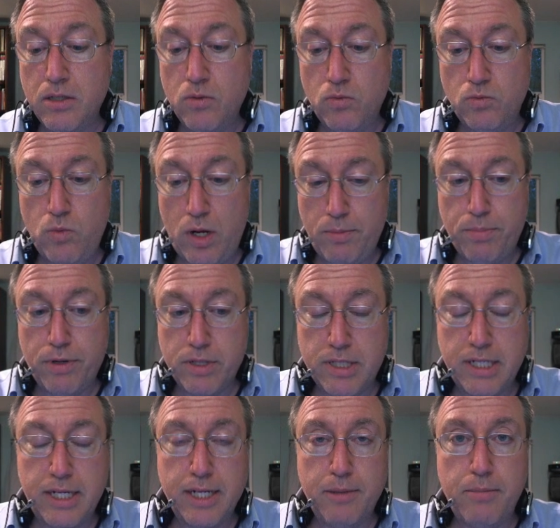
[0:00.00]
One
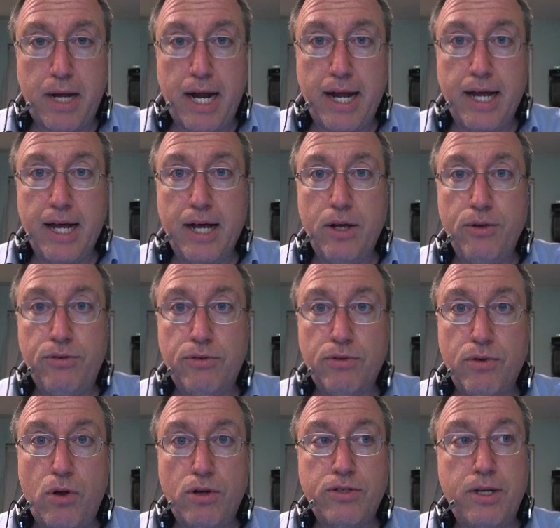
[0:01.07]
person can buy a house,
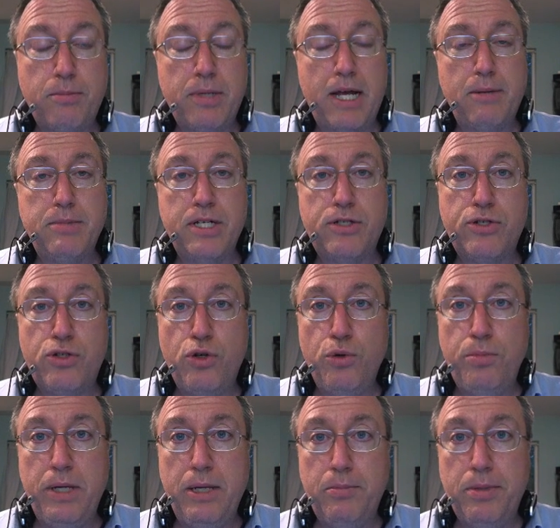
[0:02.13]
or sometimes it's 2
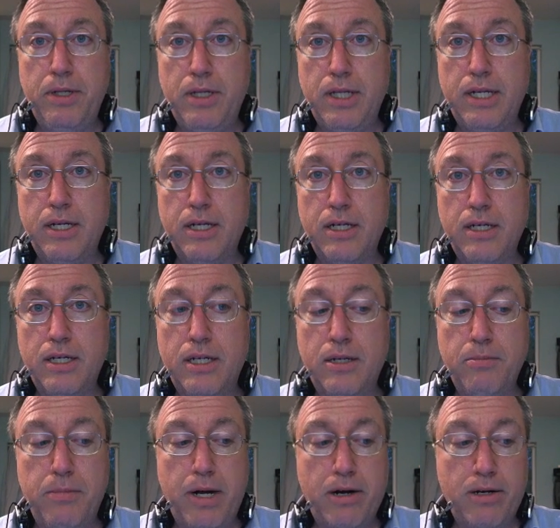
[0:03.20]
people in a
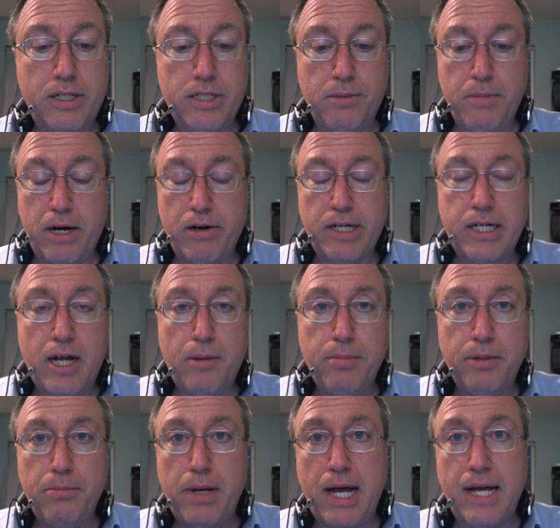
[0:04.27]
marriage. A married
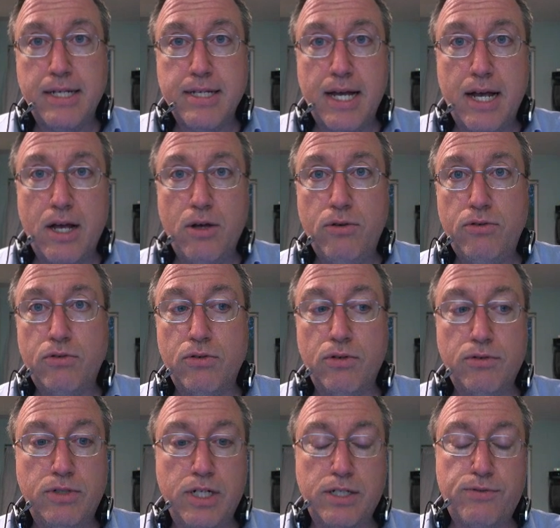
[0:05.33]
couple buys a house, or
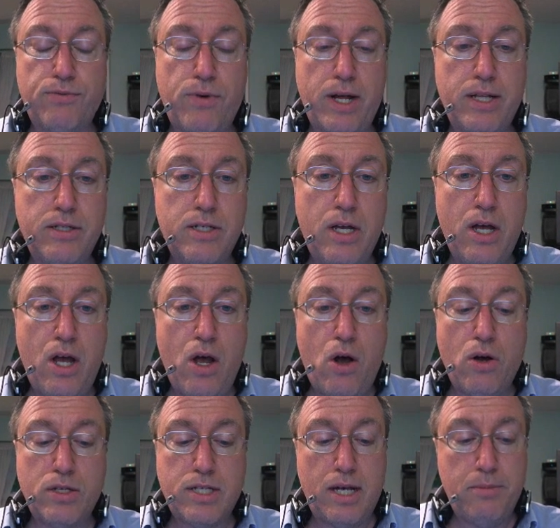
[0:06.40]
just friends.
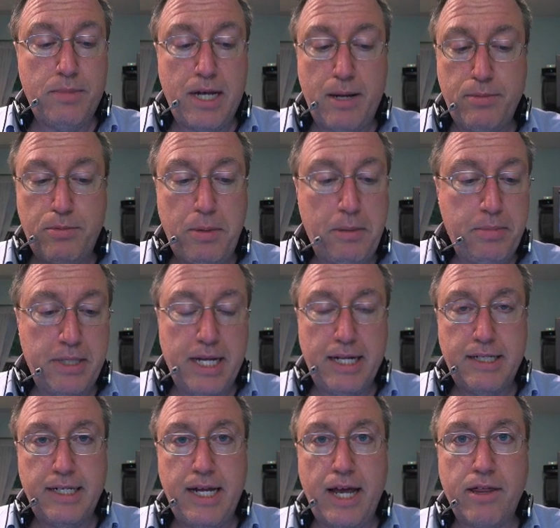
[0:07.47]
Or sometimes people get
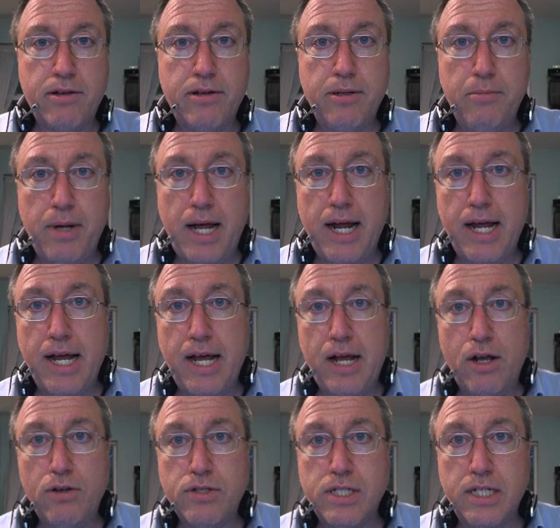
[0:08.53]
together and buy a
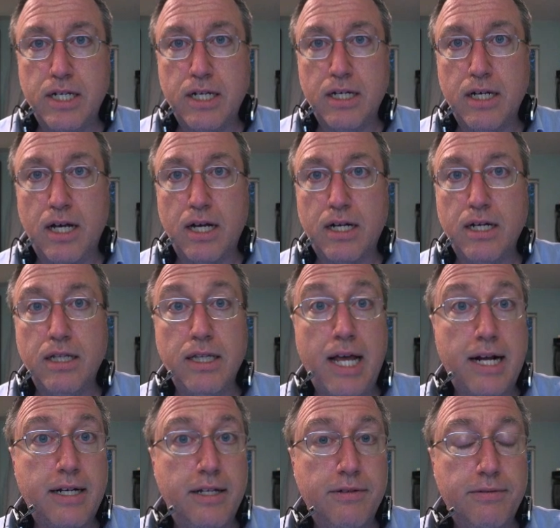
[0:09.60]
house in a
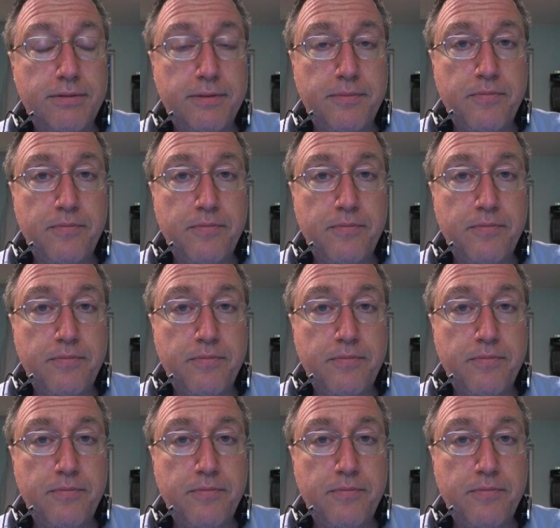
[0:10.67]
collective.